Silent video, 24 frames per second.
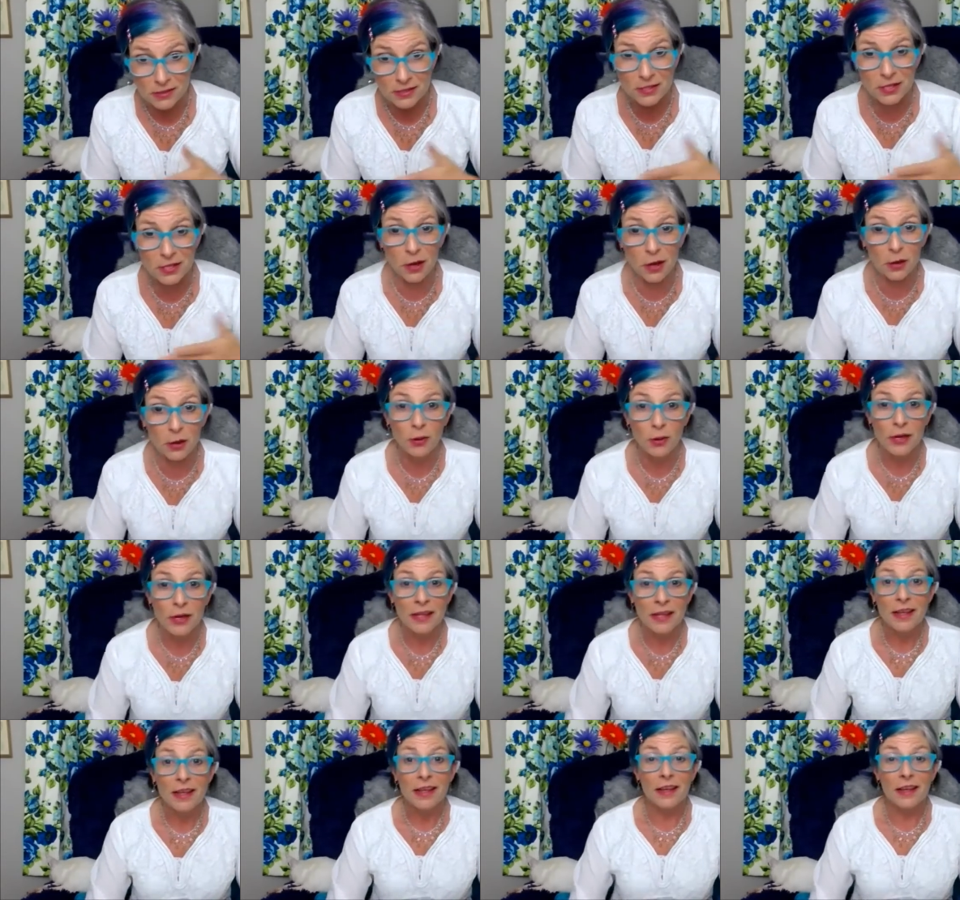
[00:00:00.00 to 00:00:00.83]
So
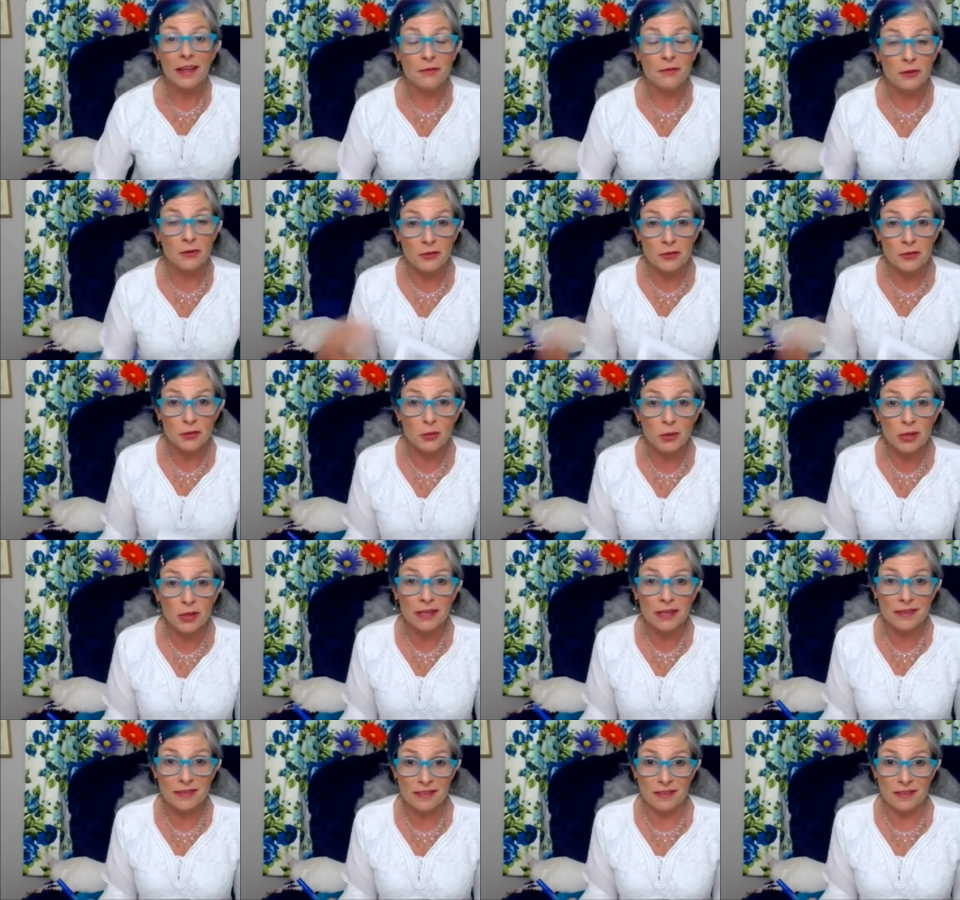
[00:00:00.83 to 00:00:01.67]
if you're
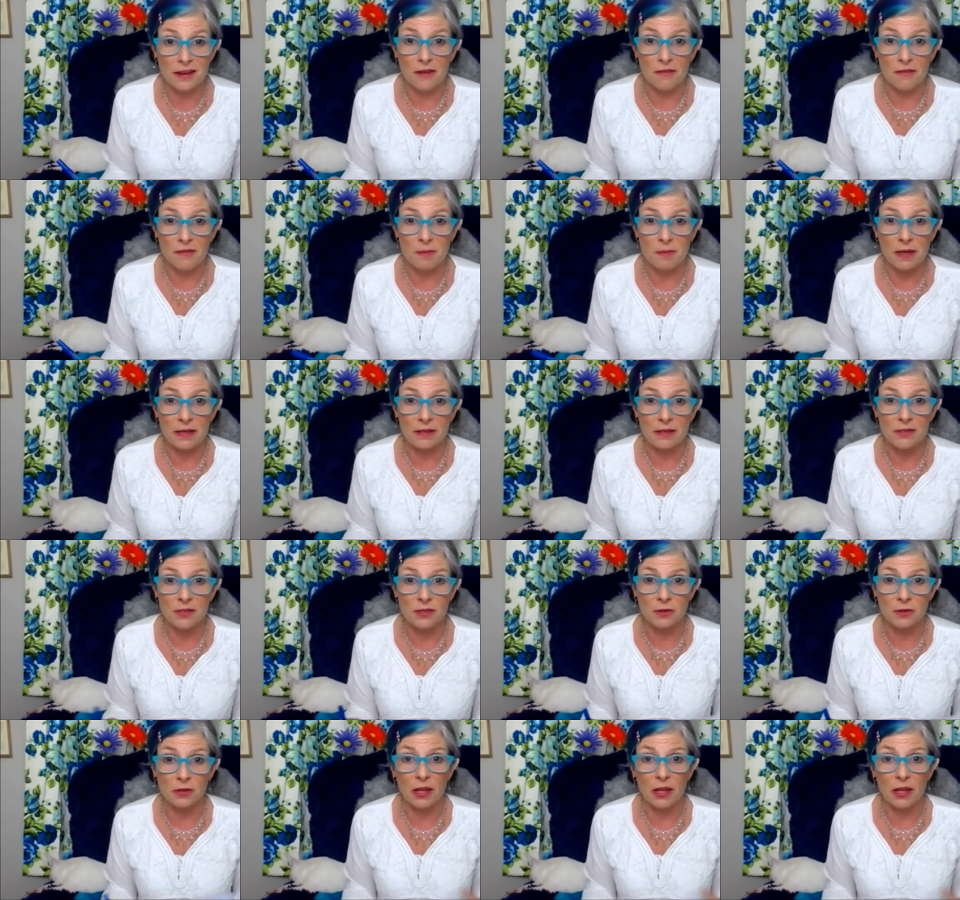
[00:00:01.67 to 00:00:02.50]
doing stuff
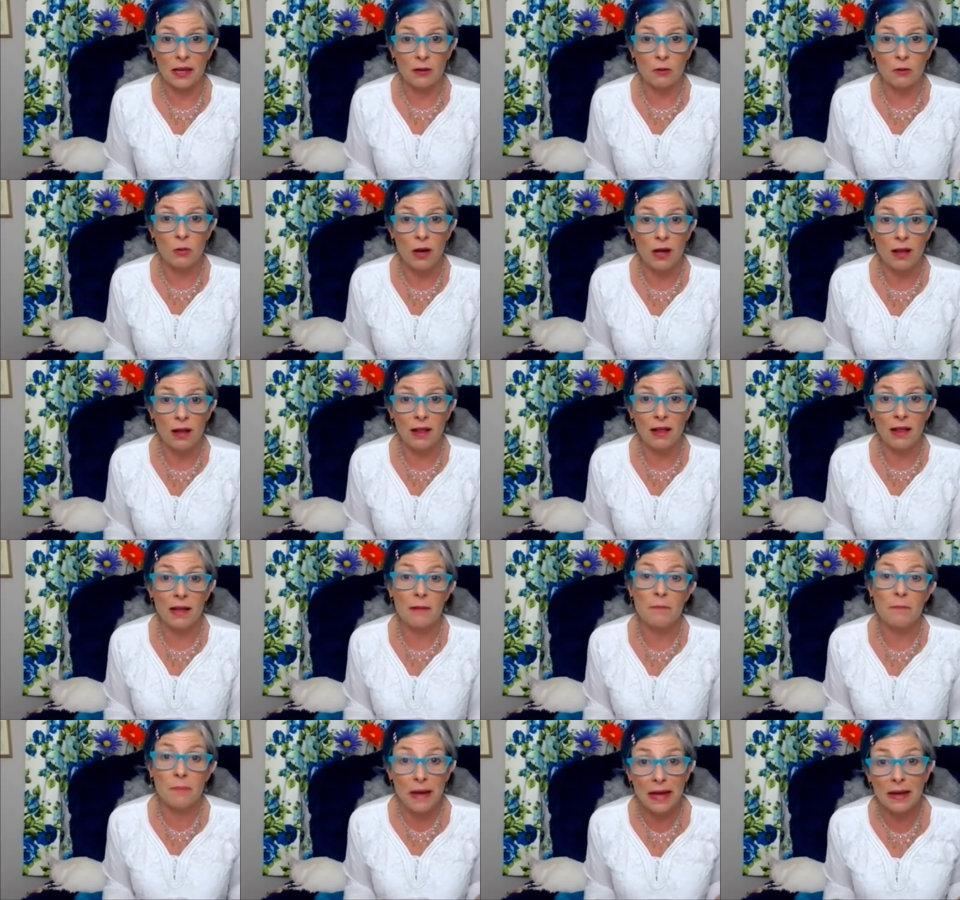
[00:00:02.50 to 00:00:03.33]
because you're like, well,
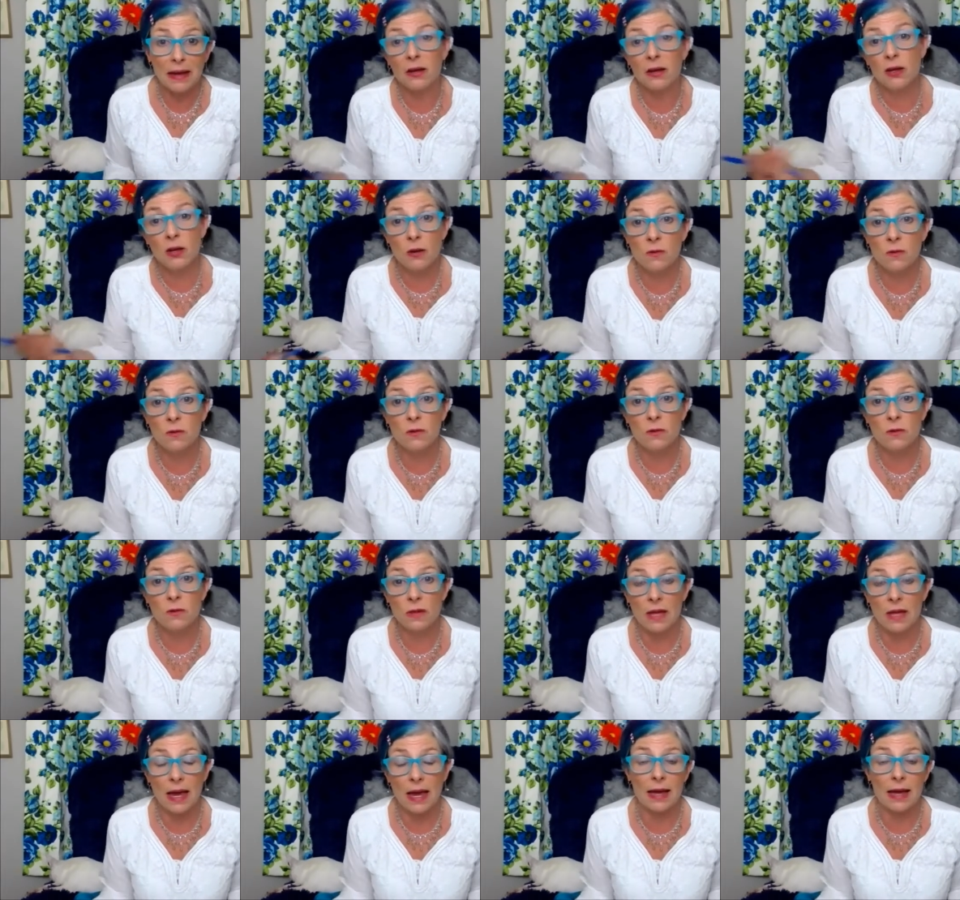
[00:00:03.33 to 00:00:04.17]
I better go
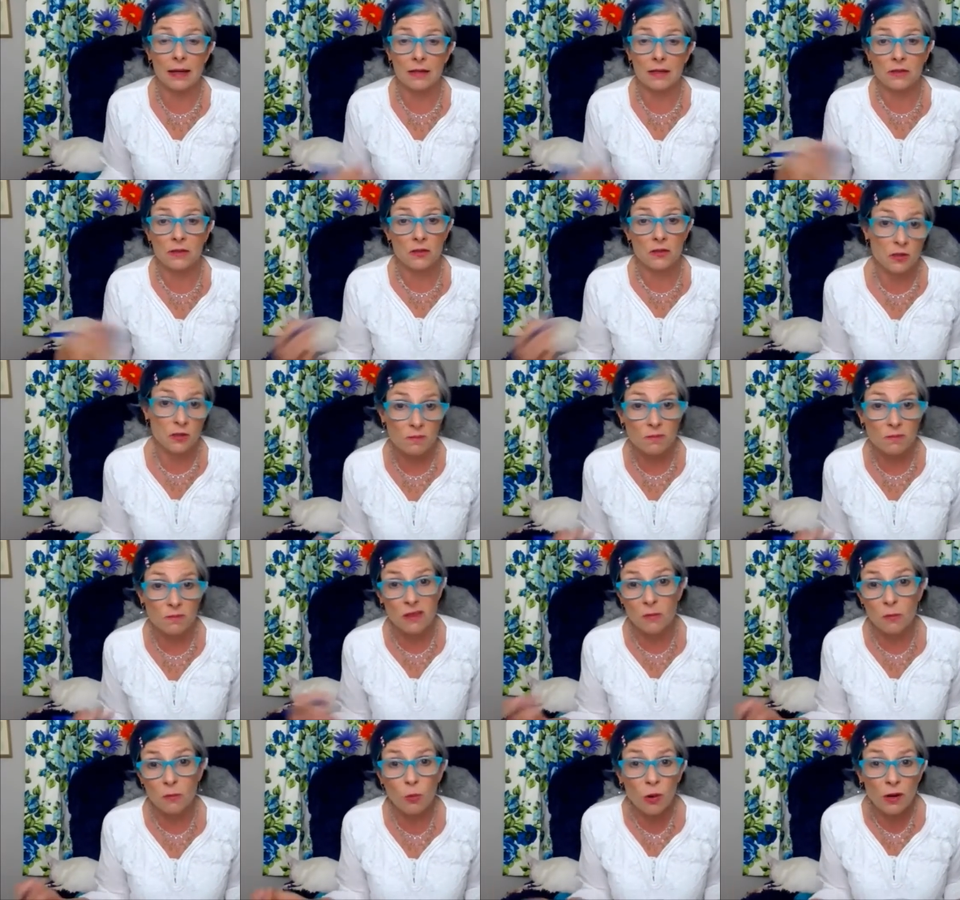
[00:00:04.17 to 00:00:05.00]
do that because there's
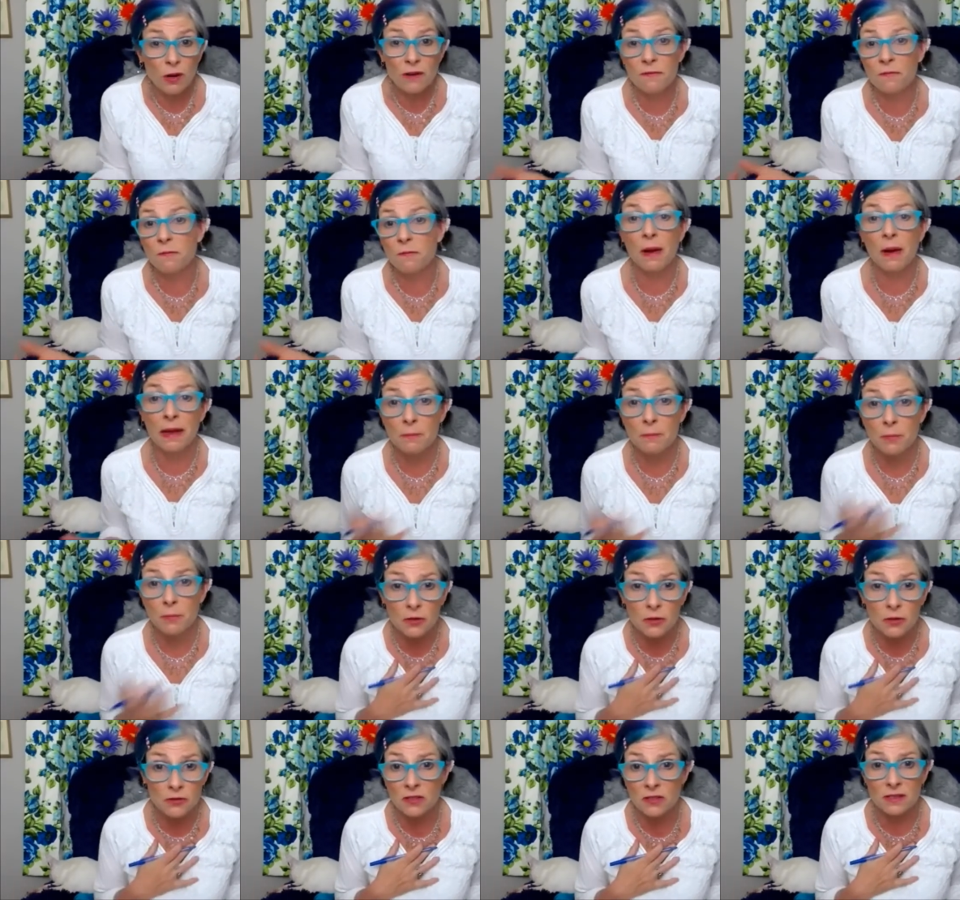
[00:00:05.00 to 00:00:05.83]
what if my
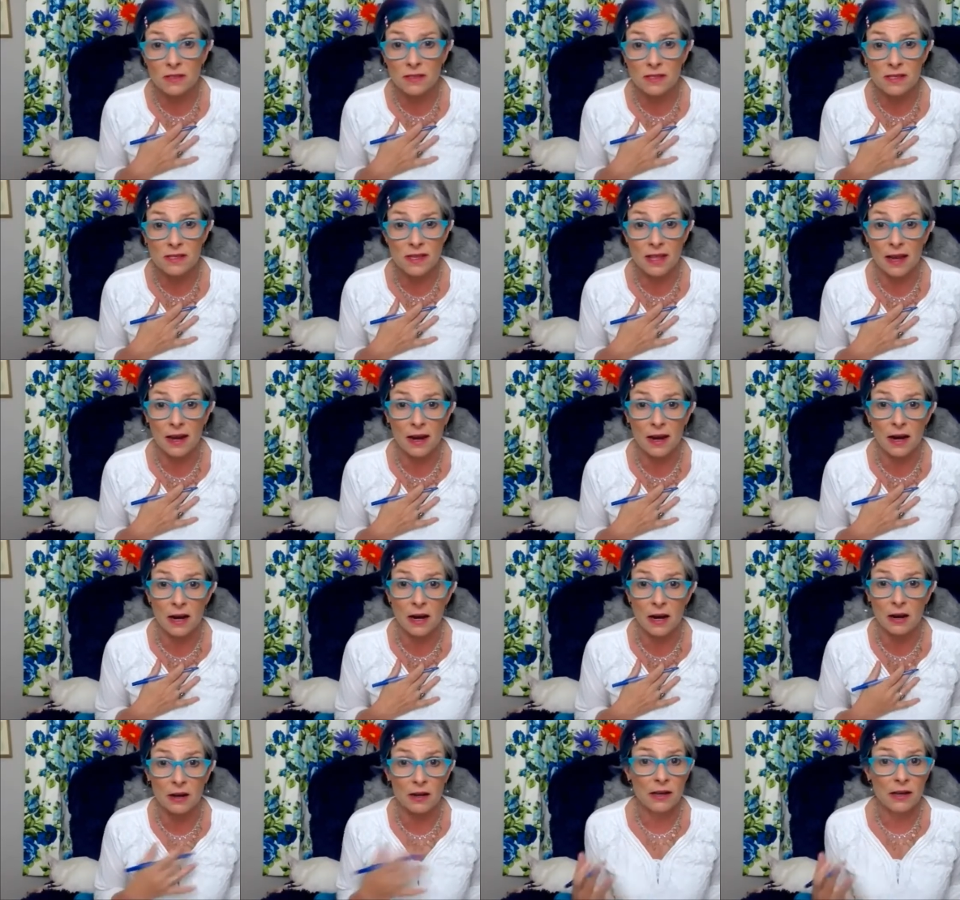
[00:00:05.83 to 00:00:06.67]
person's
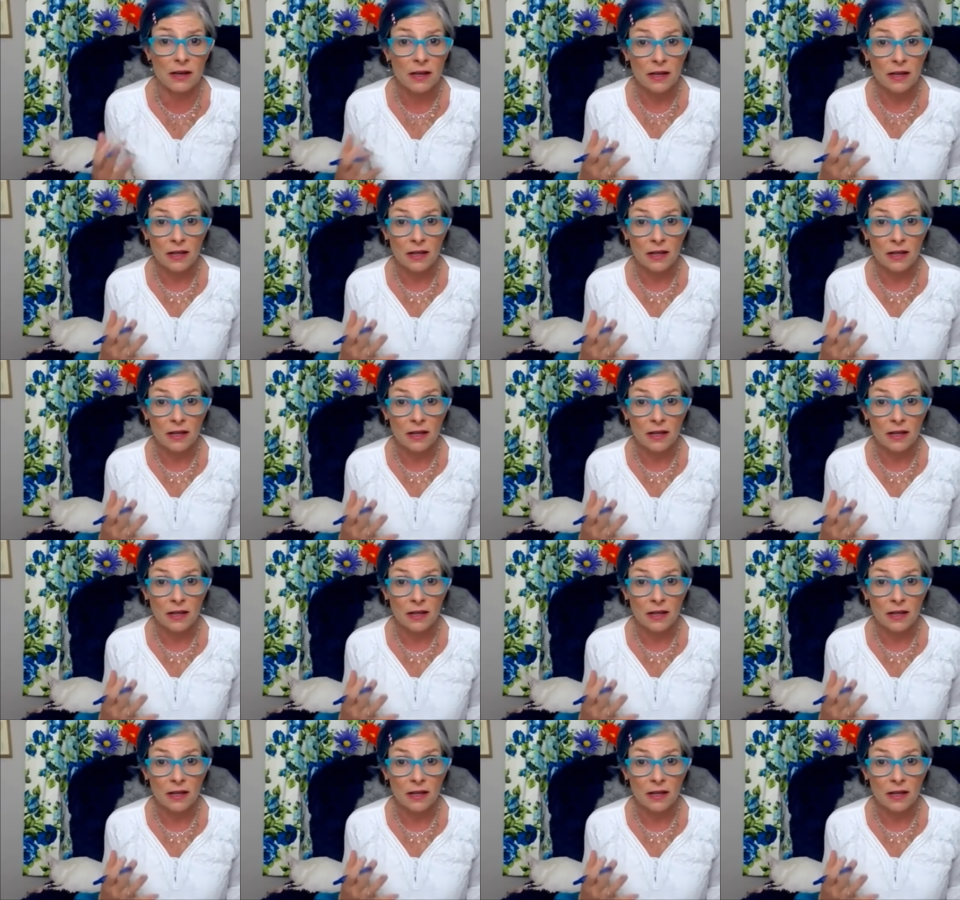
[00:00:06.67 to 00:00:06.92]
there?